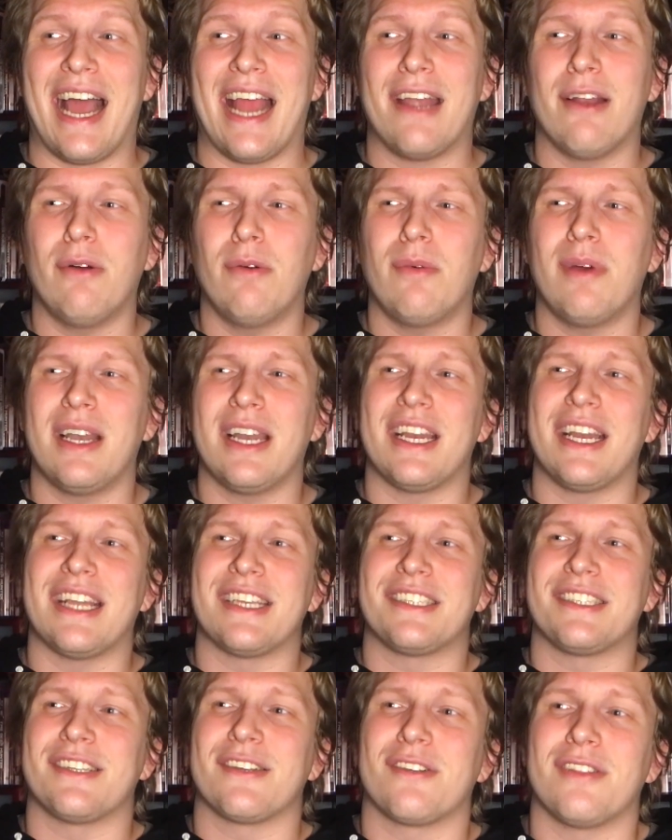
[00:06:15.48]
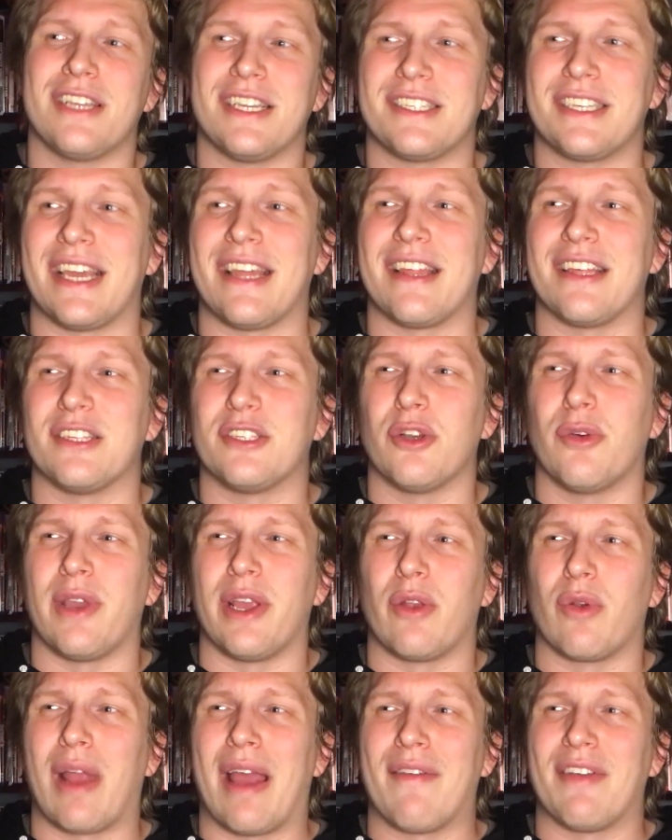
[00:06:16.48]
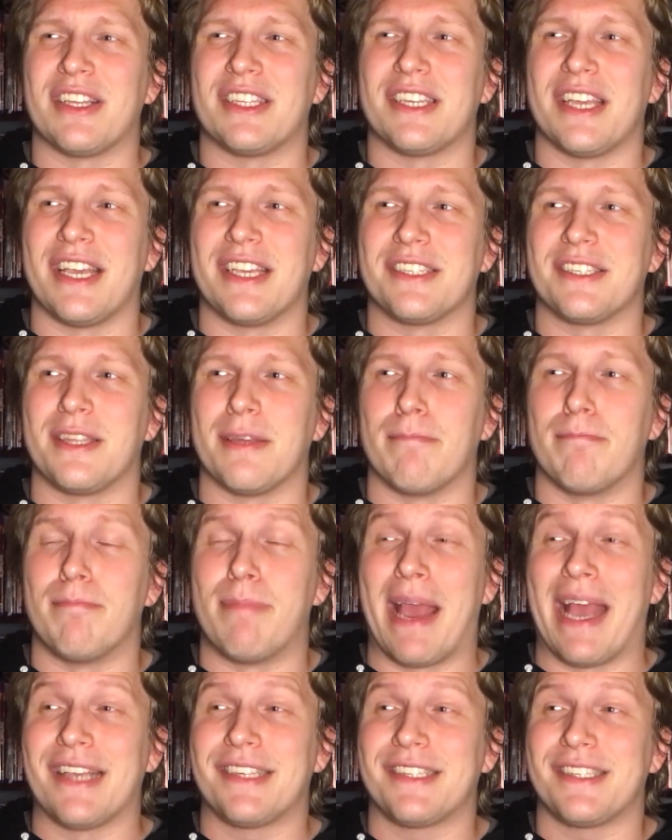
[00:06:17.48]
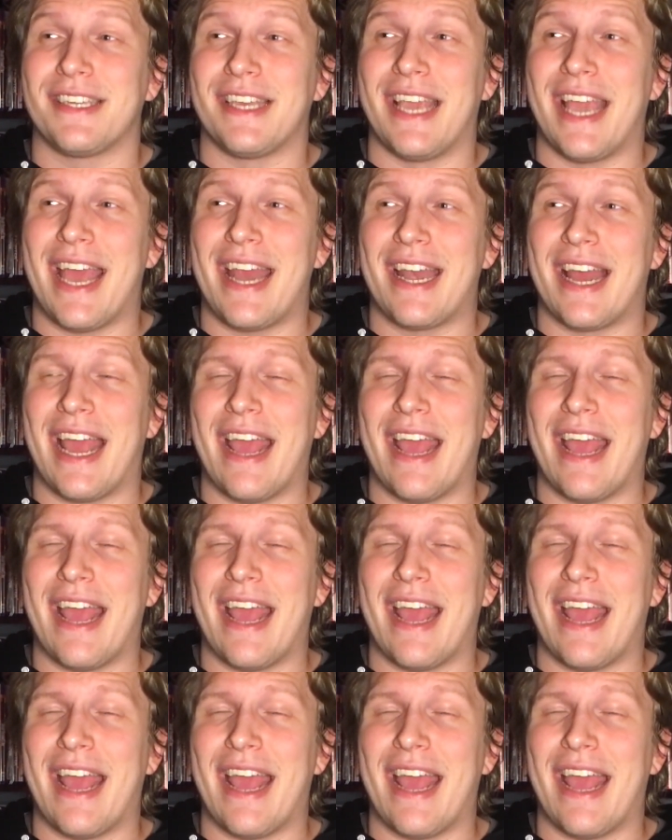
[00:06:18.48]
I don't want to necessarily say that Zoe Kravitz is the best yet.